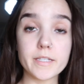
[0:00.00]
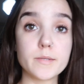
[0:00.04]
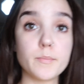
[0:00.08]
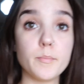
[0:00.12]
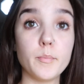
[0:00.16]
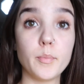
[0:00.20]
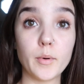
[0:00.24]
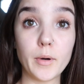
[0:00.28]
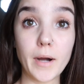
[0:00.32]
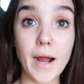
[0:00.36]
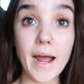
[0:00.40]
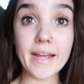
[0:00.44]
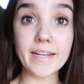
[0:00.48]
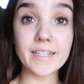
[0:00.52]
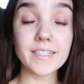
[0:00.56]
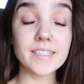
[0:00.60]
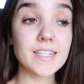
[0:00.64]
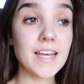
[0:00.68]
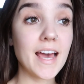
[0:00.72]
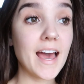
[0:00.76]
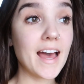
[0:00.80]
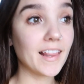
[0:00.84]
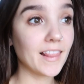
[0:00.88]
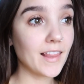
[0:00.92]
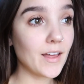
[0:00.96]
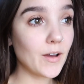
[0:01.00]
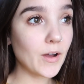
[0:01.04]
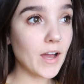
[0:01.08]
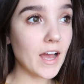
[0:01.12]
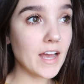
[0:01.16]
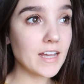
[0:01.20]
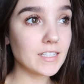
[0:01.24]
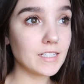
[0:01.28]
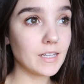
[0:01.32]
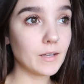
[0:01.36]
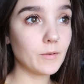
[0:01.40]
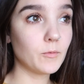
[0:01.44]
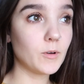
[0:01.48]
is bright hello
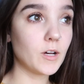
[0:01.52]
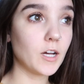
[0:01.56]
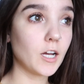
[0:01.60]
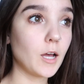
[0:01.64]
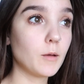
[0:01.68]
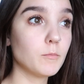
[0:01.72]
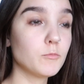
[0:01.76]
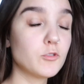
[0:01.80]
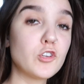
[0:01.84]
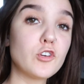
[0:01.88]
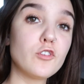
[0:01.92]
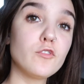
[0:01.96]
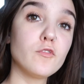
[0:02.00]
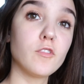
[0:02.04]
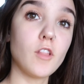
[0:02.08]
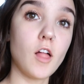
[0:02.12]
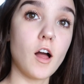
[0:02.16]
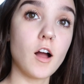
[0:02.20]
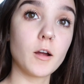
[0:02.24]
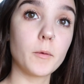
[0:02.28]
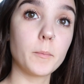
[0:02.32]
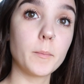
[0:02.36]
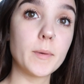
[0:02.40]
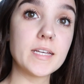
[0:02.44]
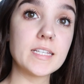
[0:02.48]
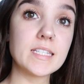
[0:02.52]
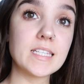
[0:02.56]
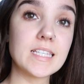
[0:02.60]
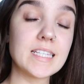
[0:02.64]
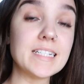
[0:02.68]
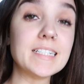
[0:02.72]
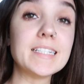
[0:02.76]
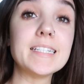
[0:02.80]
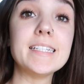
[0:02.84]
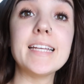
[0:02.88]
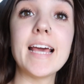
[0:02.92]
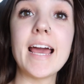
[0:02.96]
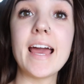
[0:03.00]
guys and welcome to vlogmas
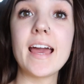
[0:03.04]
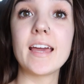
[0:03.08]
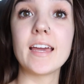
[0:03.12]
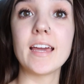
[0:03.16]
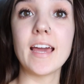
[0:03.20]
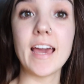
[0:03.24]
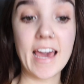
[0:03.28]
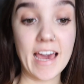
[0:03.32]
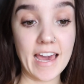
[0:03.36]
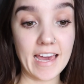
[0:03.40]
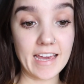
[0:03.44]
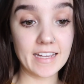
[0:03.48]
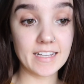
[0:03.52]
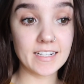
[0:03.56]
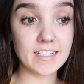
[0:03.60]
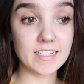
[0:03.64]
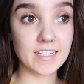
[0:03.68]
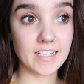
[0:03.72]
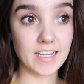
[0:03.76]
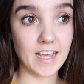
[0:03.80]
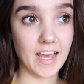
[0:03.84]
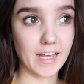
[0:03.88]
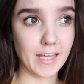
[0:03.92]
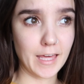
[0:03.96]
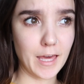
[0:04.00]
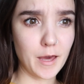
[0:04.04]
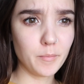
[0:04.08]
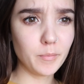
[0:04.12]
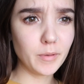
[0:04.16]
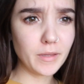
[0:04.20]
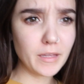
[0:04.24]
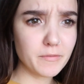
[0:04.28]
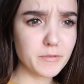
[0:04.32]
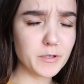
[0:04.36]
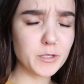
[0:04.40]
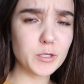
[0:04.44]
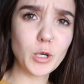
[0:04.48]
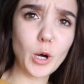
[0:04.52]
day eight i can't
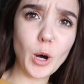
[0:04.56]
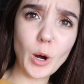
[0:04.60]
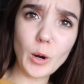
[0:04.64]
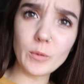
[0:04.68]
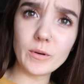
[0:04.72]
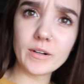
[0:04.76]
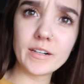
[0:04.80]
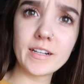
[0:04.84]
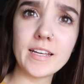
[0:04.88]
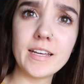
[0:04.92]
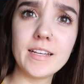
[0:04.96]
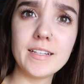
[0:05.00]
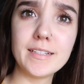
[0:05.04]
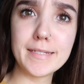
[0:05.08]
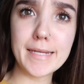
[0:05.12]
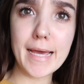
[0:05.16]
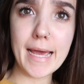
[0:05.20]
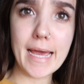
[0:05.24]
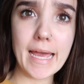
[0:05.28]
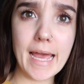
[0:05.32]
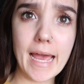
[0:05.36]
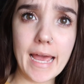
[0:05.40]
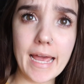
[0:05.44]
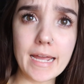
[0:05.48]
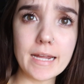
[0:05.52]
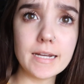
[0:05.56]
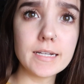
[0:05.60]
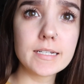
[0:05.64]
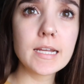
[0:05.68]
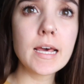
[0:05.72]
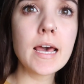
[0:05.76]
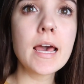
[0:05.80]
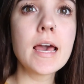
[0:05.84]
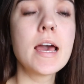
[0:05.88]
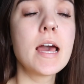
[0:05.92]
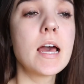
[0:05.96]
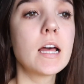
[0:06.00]
believe it's already day eight